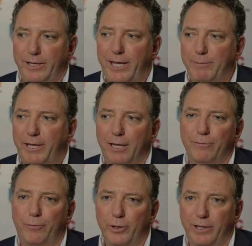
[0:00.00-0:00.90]
came to
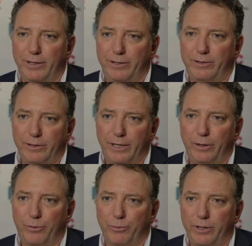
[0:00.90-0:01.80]
California in
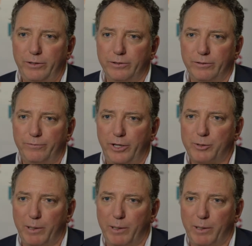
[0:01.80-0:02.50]
1993 to finish